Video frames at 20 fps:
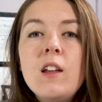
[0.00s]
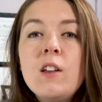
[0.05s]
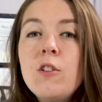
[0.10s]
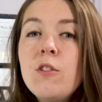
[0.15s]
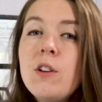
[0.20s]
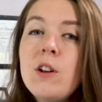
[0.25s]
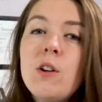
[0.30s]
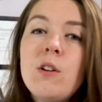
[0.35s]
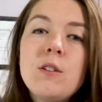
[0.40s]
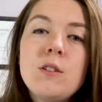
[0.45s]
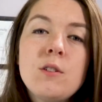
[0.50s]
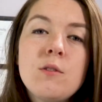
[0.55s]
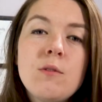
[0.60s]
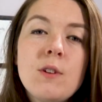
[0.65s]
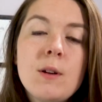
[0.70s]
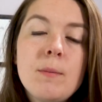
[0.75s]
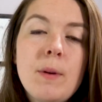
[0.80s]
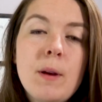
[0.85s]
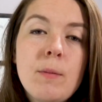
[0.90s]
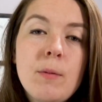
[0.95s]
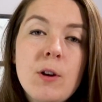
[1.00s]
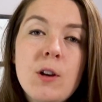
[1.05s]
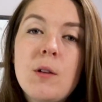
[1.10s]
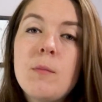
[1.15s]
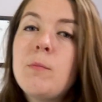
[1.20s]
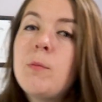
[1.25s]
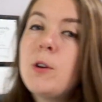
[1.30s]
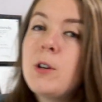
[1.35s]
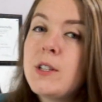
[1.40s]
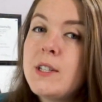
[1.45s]
You can also read my
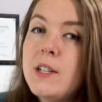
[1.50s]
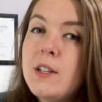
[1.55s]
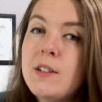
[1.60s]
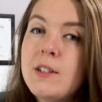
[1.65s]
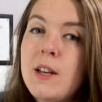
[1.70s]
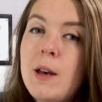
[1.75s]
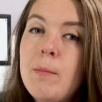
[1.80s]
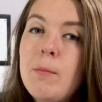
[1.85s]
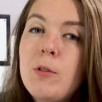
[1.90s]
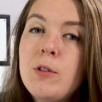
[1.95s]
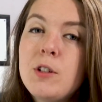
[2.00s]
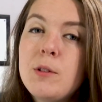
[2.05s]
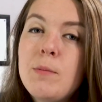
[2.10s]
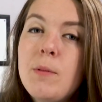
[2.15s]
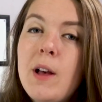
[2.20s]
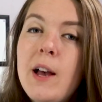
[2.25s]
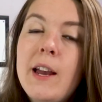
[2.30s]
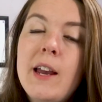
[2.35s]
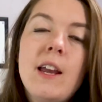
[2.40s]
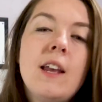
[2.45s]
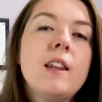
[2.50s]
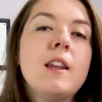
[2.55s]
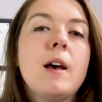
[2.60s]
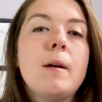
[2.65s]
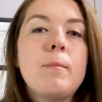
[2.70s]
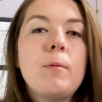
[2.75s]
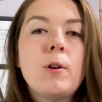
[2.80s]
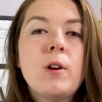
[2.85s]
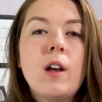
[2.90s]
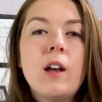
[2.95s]
book, Book Sales That Multiply. In
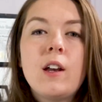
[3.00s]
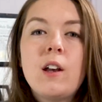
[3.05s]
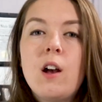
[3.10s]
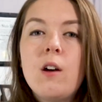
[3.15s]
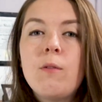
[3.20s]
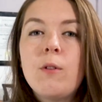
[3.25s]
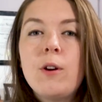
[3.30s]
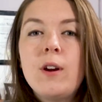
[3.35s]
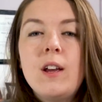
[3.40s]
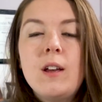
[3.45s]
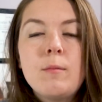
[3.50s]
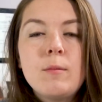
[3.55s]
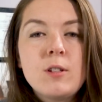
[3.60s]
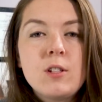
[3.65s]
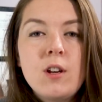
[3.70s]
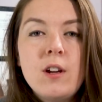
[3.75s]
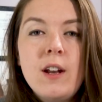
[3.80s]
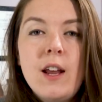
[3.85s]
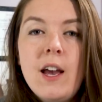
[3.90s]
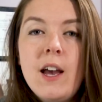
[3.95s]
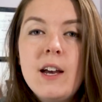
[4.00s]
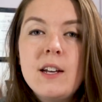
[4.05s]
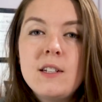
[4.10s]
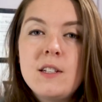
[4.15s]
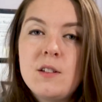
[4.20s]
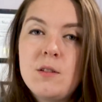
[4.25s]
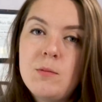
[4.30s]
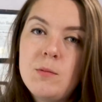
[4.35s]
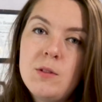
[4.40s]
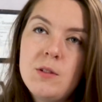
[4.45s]
that book, I cover Amazon ads
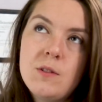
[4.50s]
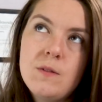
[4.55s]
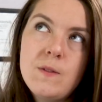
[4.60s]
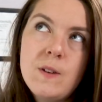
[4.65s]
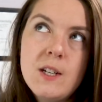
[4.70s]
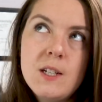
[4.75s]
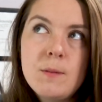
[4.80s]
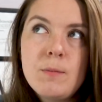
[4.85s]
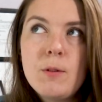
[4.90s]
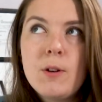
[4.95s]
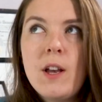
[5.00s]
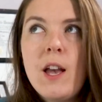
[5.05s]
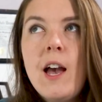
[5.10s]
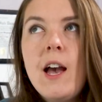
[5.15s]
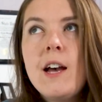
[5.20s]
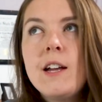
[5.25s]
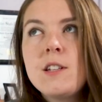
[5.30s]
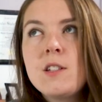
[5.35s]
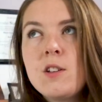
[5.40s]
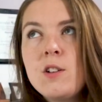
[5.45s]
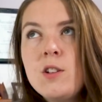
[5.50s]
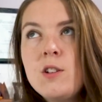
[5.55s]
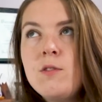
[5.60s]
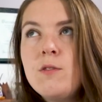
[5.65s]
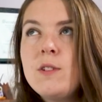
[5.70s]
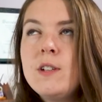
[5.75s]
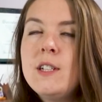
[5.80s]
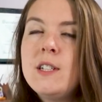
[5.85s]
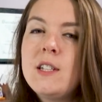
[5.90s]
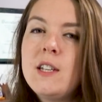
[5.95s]
as well as Facebook ads,
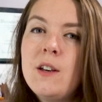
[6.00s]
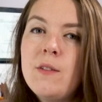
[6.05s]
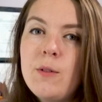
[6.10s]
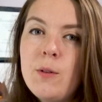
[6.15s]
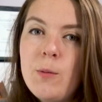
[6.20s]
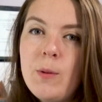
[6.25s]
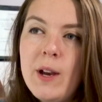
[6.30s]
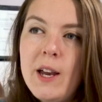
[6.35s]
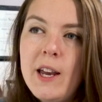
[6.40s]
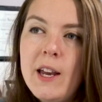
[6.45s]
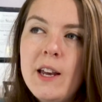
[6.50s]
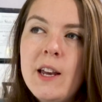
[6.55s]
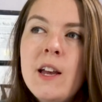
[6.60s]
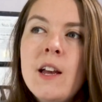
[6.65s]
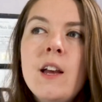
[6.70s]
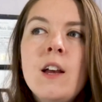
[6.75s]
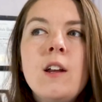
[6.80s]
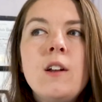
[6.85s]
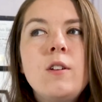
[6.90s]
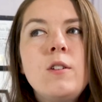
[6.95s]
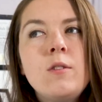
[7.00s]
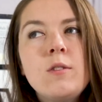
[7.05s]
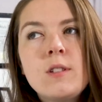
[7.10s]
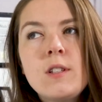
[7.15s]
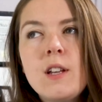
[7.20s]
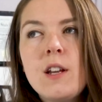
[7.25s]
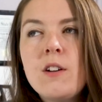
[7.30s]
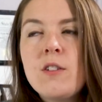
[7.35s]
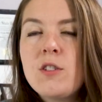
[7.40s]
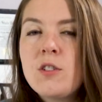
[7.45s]
Goodreads giveaway,
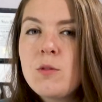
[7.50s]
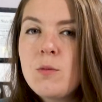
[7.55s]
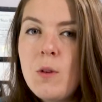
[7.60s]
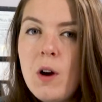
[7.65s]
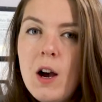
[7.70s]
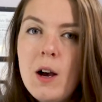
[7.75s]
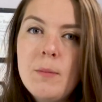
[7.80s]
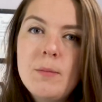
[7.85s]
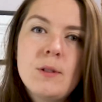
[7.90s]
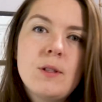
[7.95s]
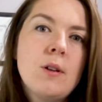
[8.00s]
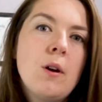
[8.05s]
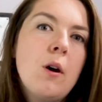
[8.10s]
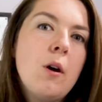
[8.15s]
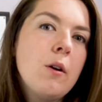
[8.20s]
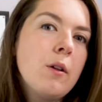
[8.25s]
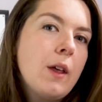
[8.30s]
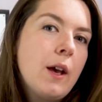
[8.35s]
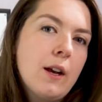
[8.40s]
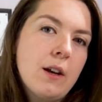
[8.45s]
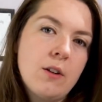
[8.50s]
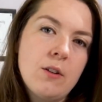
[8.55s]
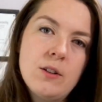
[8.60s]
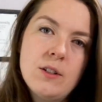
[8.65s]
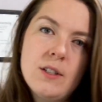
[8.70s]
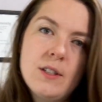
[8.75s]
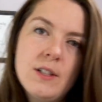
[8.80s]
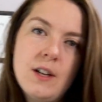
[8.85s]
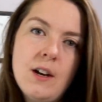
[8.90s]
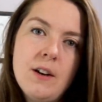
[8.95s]
newsletter swaps, all that
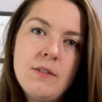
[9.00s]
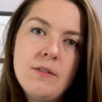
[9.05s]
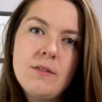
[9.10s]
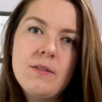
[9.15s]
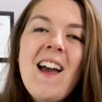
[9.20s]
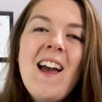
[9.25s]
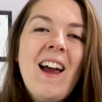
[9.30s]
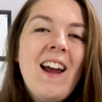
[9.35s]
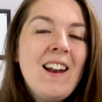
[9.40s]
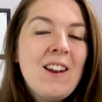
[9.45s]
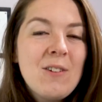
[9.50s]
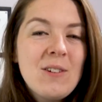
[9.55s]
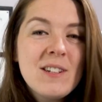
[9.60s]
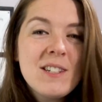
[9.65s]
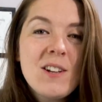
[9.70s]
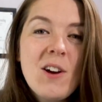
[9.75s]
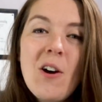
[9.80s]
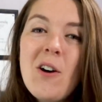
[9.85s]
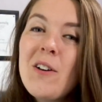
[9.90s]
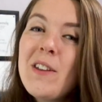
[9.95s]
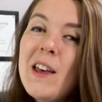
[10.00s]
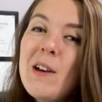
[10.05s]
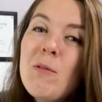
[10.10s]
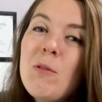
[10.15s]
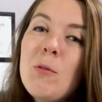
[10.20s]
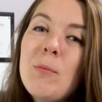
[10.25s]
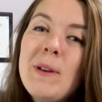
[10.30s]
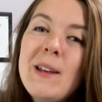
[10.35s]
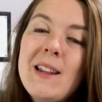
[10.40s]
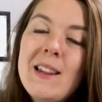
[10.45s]
good stuff. Anyways, all that
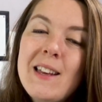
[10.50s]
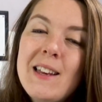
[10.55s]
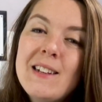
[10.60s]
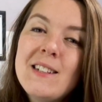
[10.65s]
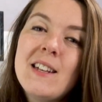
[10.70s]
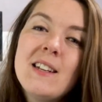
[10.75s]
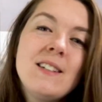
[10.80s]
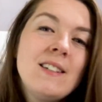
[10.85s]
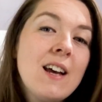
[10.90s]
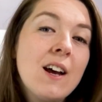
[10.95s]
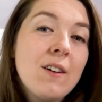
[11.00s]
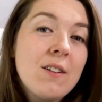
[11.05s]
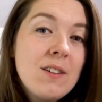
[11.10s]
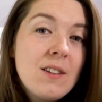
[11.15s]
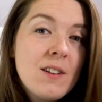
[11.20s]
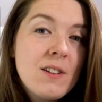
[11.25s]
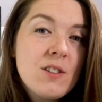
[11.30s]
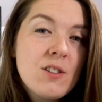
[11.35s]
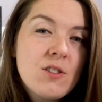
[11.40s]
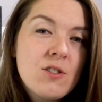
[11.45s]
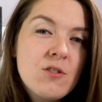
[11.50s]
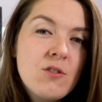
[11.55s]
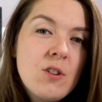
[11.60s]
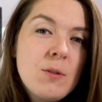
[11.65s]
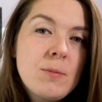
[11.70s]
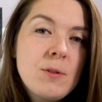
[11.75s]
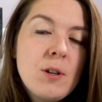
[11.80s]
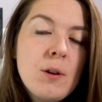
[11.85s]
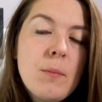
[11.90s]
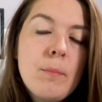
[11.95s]
will be linked down in the
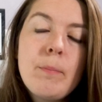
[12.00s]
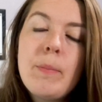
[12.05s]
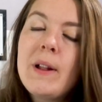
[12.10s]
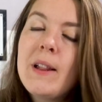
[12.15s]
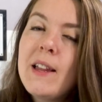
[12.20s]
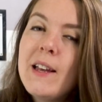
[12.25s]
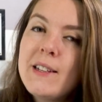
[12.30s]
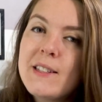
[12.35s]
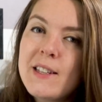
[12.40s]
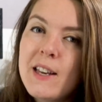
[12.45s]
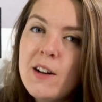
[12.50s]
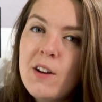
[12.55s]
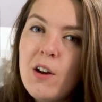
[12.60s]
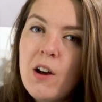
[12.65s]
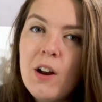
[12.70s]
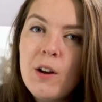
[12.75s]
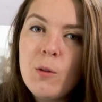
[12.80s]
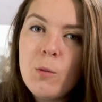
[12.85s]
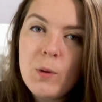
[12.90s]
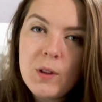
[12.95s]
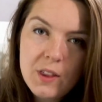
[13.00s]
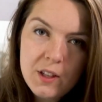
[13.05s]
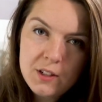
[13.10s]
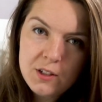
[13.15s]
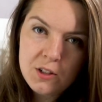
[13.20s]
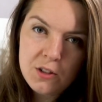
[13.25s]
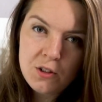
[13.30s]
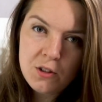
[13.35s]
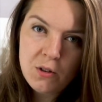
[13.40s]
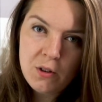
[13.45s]
description, but let's get on with the
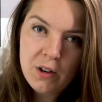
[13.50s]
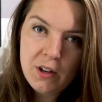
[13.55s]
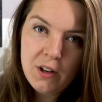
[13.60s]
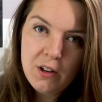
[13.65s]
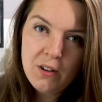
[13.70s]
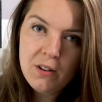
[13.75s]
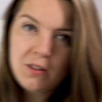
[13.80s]
video.